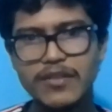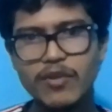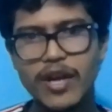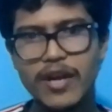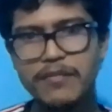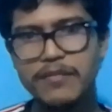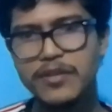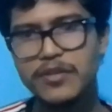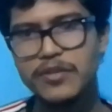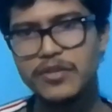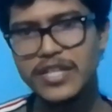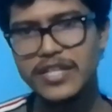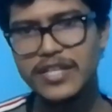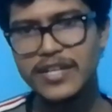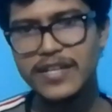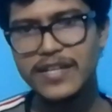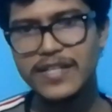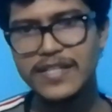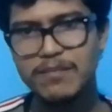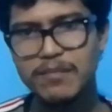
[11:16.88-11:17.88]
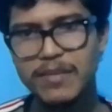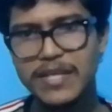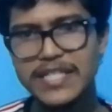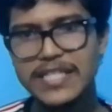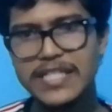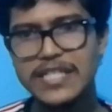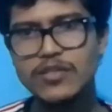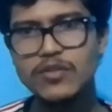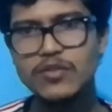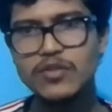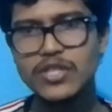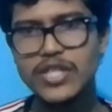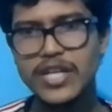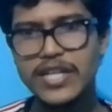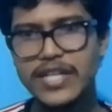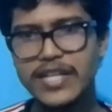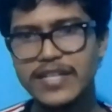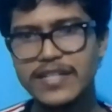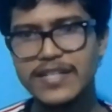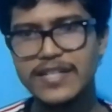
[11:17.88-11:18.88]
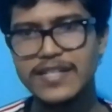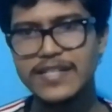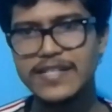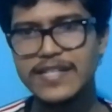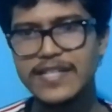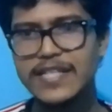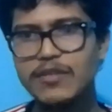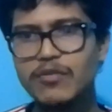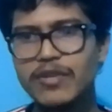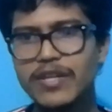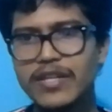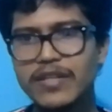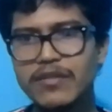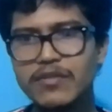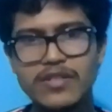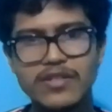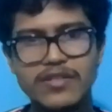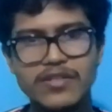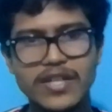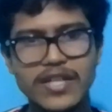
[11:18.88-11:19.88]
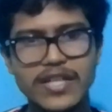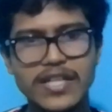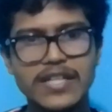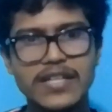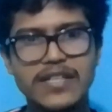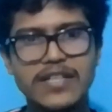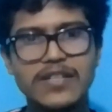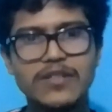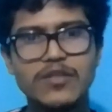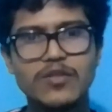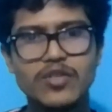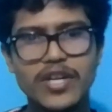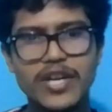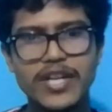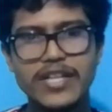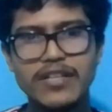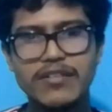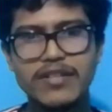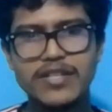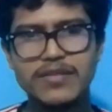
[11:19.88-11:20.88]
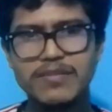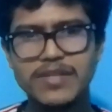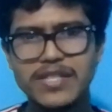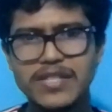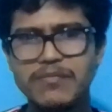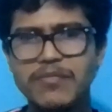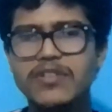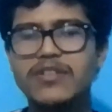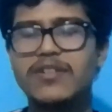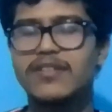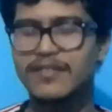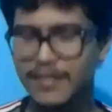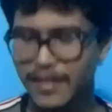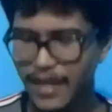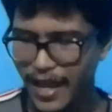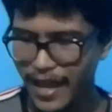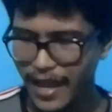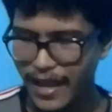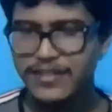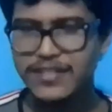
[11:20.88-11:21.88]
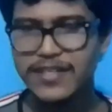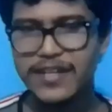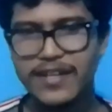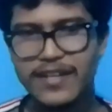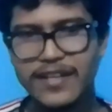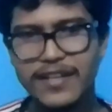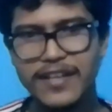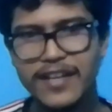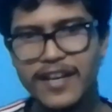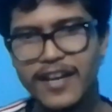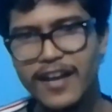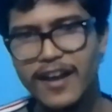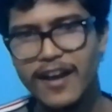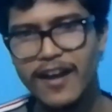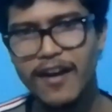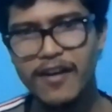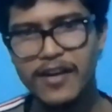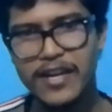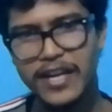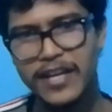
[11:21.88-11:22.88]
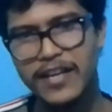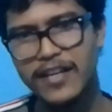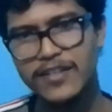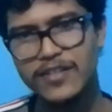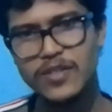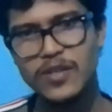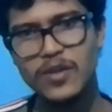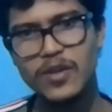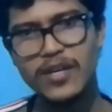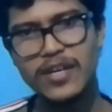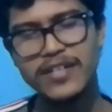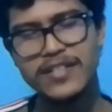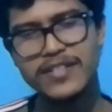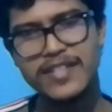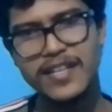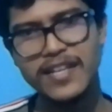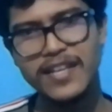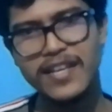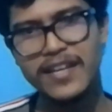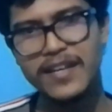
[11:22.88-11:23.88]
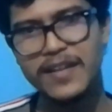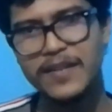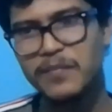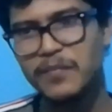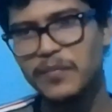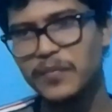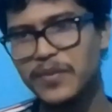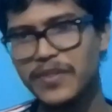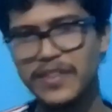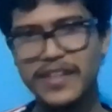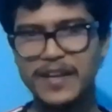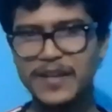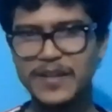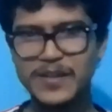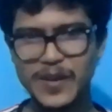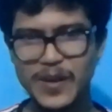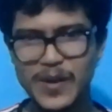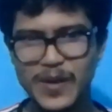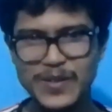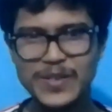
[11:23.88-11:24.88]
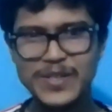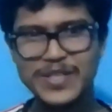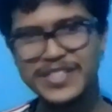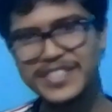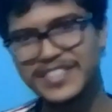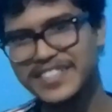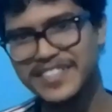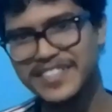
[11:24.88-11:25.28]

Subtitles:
have your data split into training and test set, you can use the training data to train your SBC model. Exactly. Okay, so let's see the code.